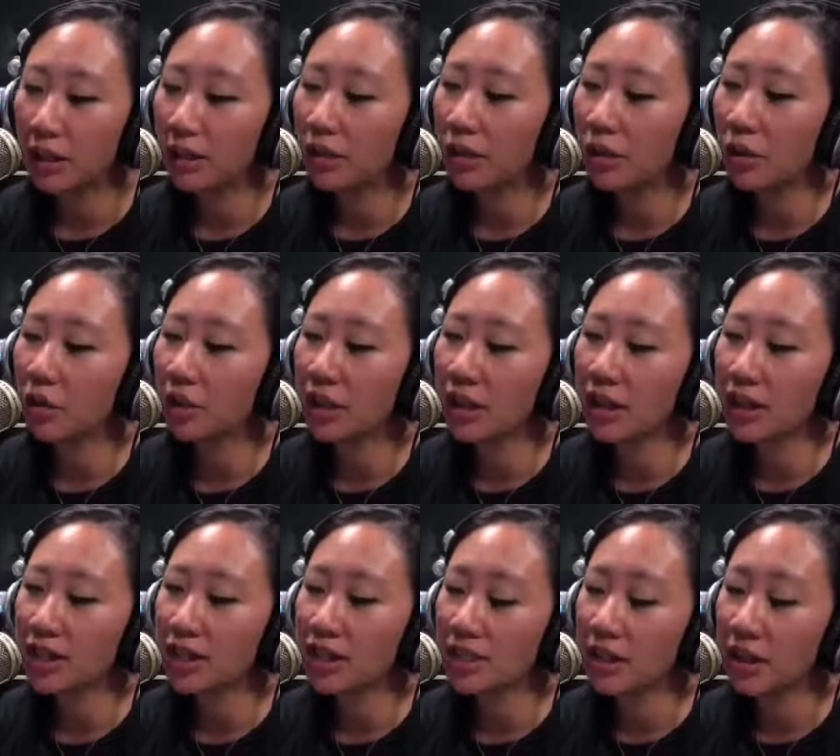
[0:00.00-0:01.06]
the only
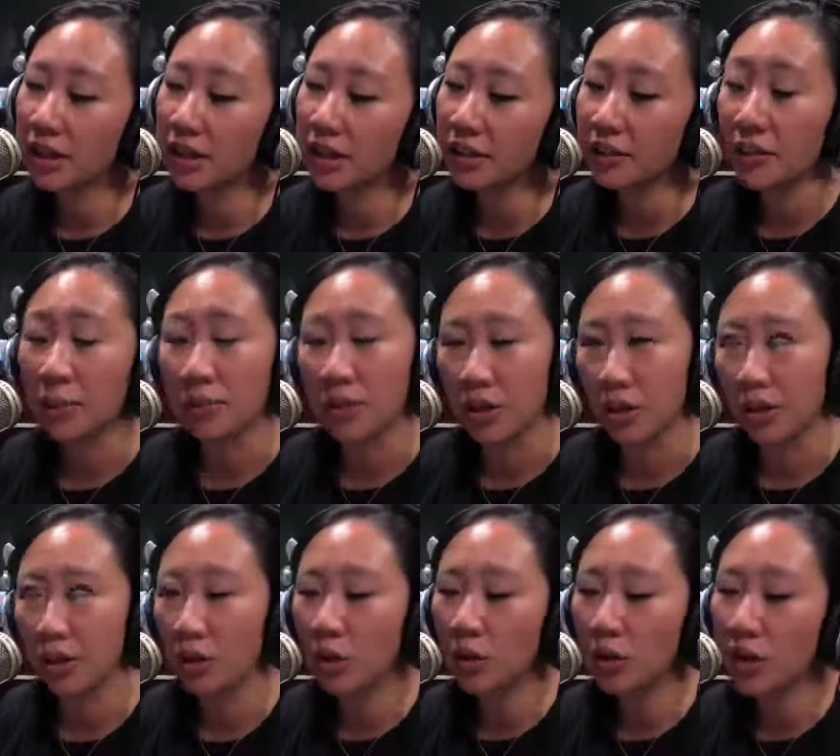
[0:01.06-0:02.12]
necessary, I'm sorry,
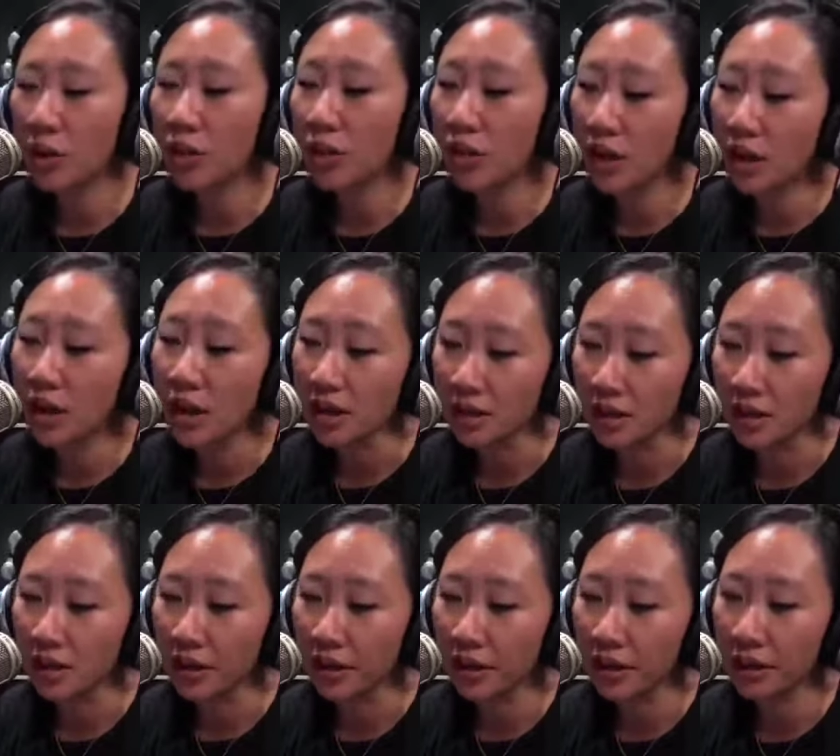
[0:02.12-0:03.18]
the only thing
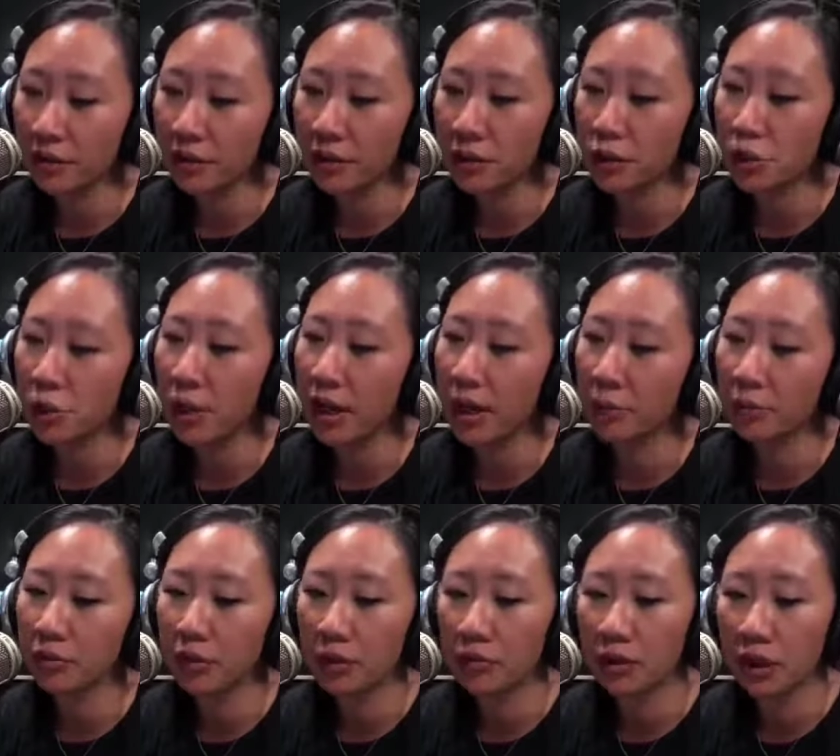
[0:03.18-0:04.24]
necessary for the
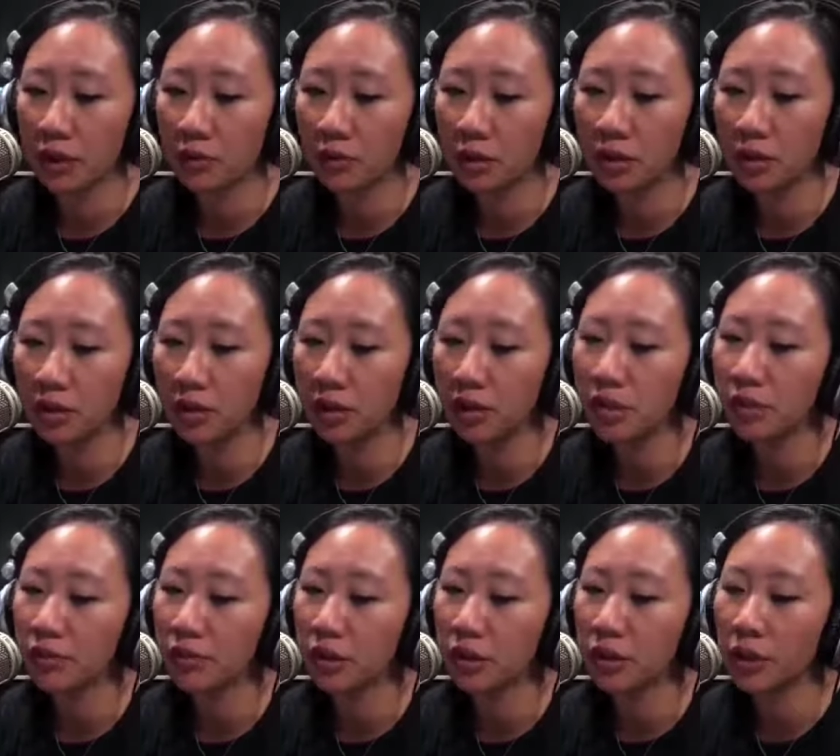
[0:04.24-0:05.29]
triumph of evil is
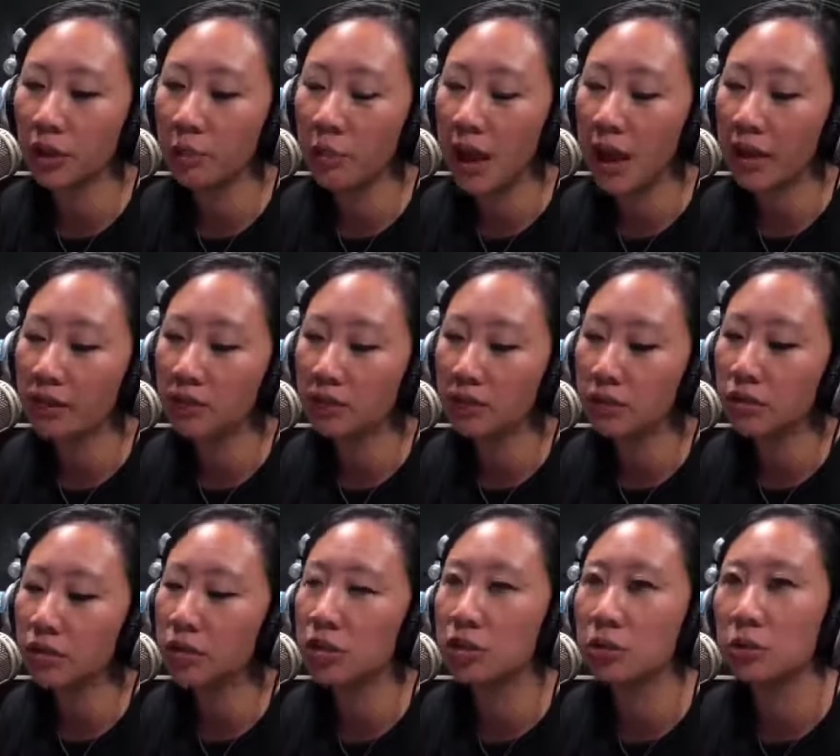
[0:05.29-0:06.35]
for good men
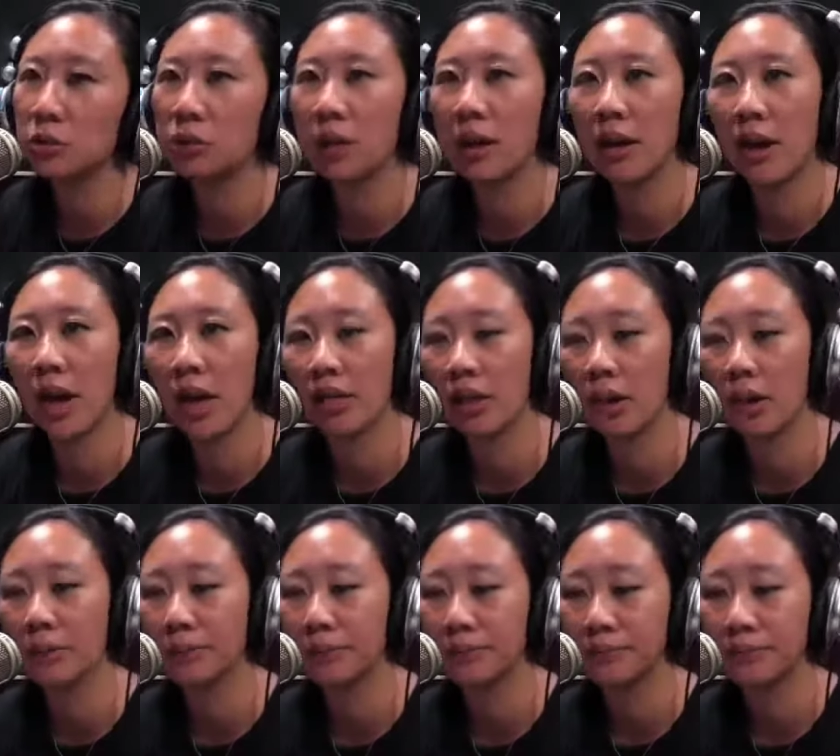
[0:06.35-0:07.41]
to do
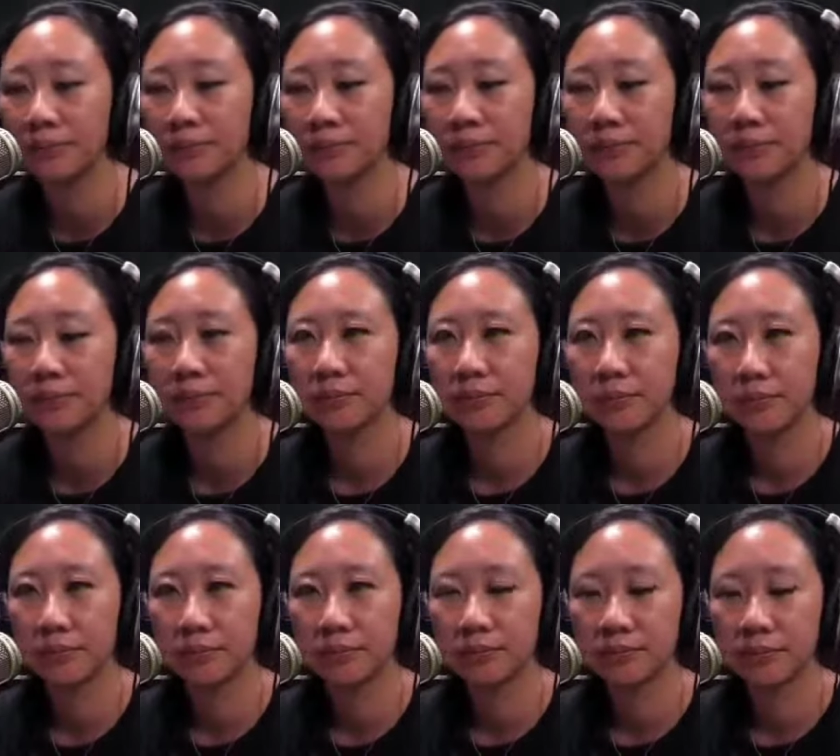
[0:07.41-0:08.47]
nothing. And
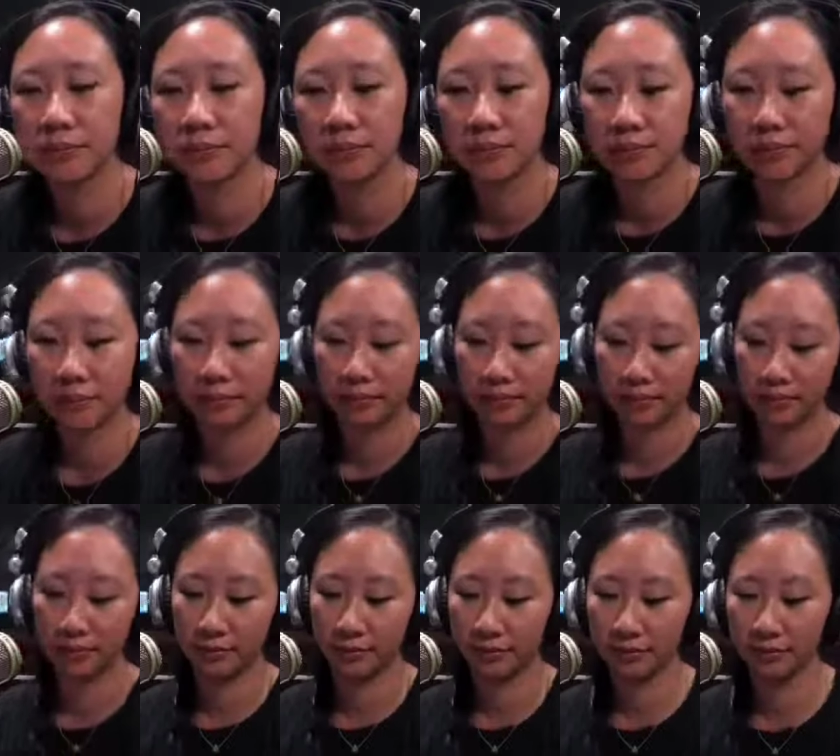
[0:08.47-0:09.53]
that
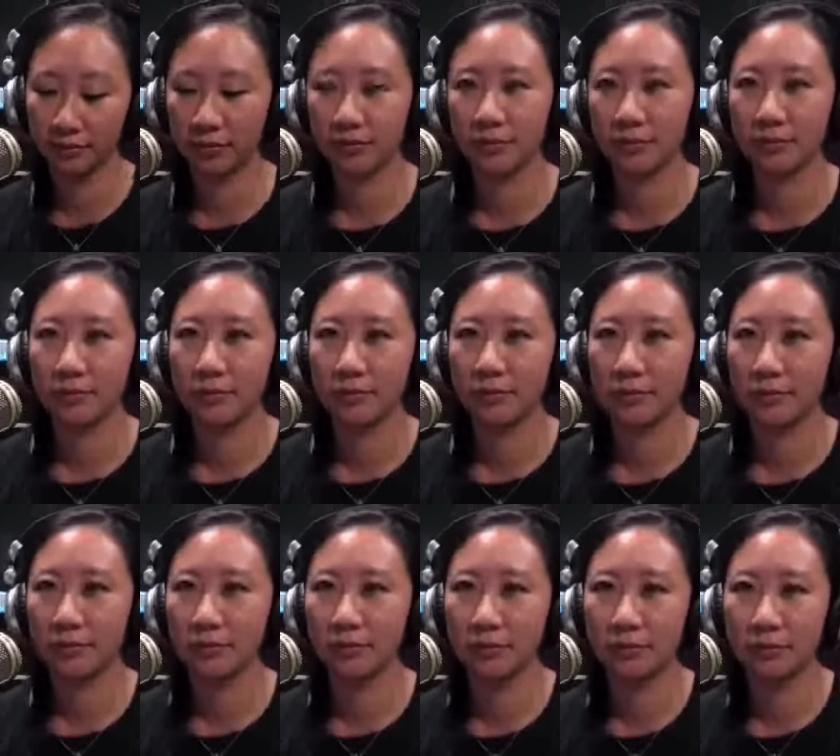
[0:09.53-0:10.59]
is
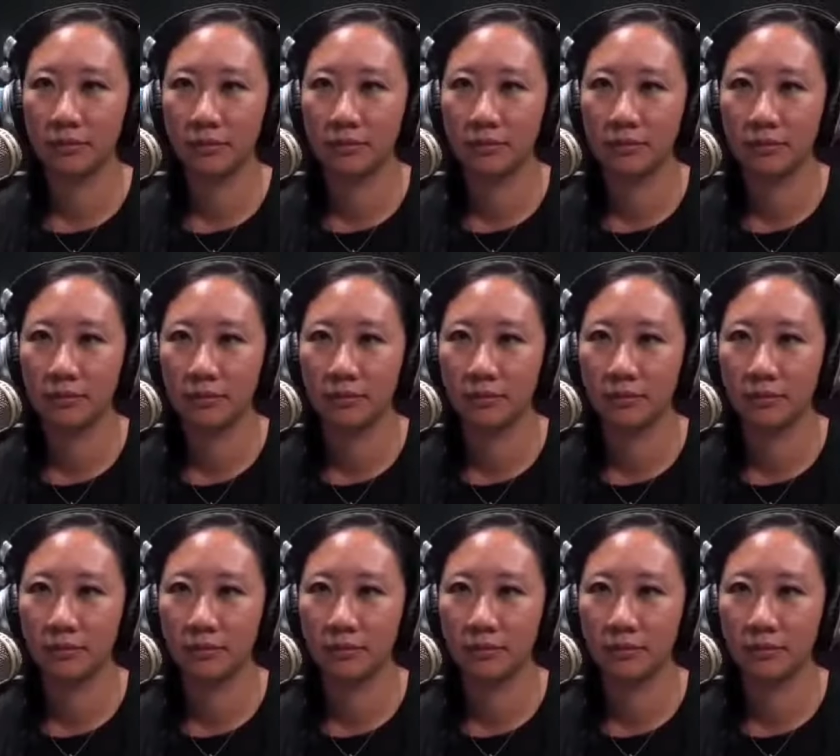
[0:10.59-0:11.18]
mic drop.